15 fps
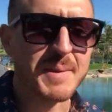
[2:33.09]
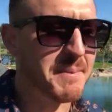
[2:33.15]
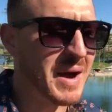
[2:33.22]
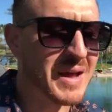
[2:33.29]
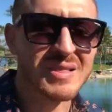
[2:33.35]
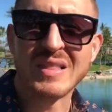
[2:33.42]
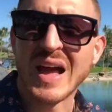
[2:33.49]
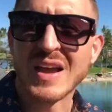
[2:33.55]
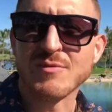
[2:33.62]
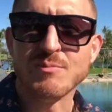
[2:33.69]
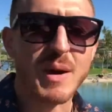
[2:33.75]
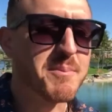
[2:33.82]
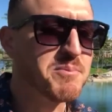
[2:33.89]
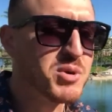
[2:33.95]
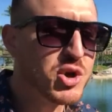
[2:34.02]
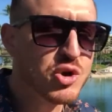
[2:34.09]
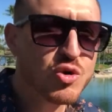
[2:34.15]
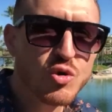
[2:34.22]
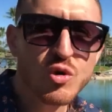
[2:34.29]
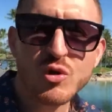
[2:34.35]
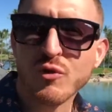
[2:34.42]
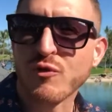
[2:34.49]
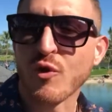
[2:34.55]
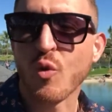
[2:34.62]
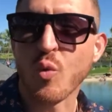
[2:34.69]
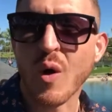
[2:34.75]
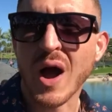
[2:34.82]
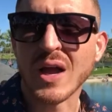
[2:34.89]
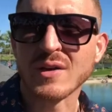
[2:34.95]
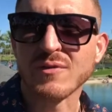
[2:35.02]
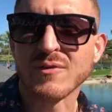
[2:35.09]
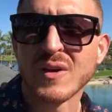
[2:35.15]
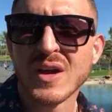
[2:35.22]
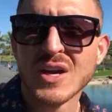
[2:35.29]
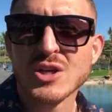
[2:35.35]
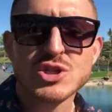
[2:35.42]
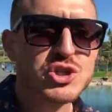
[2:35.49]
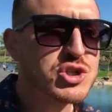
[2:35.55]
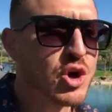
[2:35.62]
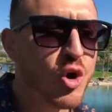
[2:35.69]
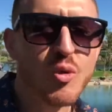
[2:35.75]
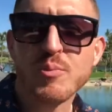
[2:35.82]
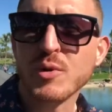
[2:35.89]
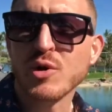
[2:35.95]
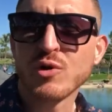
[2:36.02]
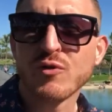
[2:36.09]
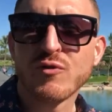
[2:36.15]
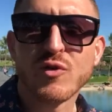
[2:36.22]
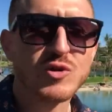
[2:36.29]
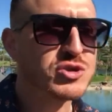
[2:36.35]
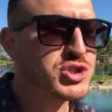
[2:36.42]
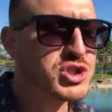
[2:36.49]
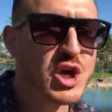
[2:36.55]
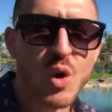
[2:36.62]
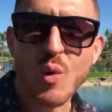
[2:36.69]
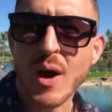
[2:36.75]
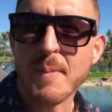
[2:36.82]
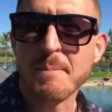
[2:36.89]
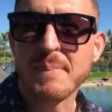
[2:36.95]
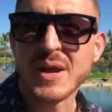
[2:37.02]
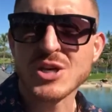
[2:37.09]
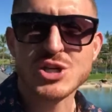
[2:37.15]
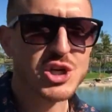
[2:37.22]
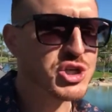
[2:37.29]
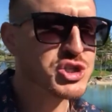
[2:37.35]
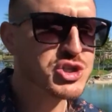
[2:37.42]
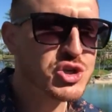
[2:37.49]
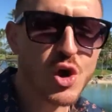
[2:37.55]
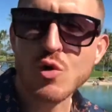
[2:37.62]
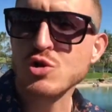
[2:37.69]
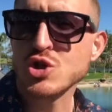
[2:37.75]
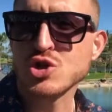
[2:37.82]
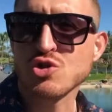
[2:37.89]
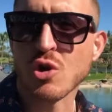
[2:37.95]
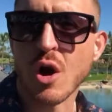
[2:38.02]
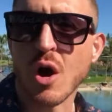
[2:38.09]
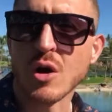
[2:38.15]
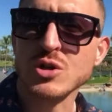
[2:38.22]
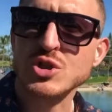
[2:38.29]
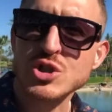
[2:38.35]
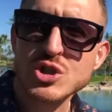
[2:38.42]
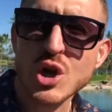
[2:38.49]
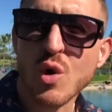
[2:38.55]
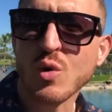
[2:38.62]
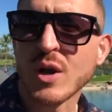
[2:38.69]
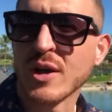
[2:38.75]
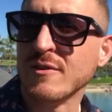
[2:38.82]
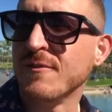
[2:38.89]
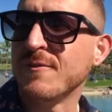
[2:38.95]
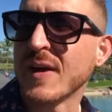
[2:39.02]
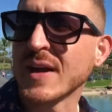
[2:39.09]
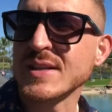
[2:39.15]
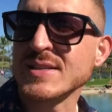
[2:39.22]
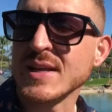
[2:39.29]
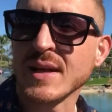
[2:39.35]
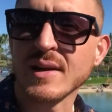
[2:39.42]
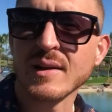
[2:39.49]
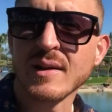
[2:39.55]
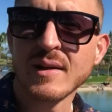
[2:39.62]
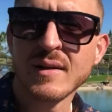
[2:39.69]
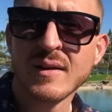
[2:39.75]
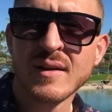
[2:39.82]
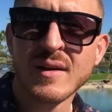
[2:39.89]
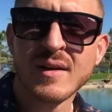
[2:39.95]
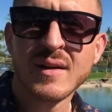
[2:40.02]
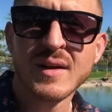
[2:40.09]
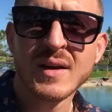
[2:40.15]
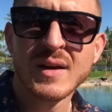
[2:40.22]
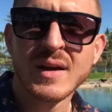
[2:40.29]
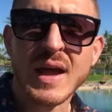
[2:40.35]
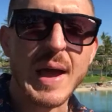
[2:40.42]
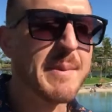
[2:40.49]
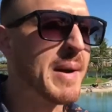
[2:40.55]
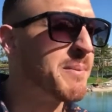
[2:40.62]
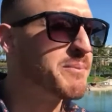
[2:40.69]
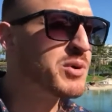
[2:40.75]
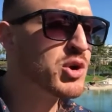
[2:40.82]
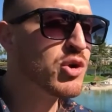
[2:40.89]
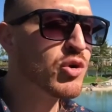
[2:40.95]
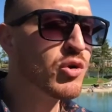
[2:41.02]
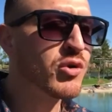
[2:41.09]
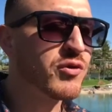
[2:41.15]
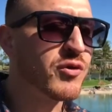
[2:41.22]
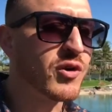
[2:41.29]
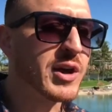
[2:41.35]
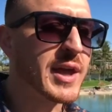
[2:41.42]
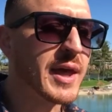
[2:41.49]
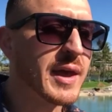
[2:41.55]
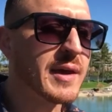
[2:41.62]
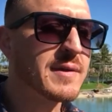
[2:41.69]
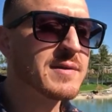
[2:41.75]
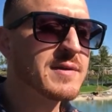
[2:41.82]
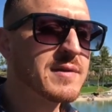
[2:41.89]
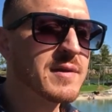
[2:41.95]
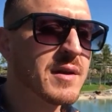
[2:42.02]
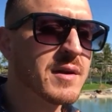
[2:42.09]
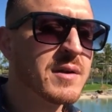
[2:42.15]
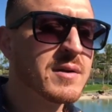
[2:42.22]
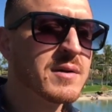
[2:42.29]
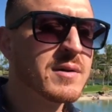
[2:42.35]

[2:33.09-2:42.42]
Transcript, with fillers: in my life, my beautiful wife, so beautiful, so ambitious, so strong, so convicted, and my beautiful kids,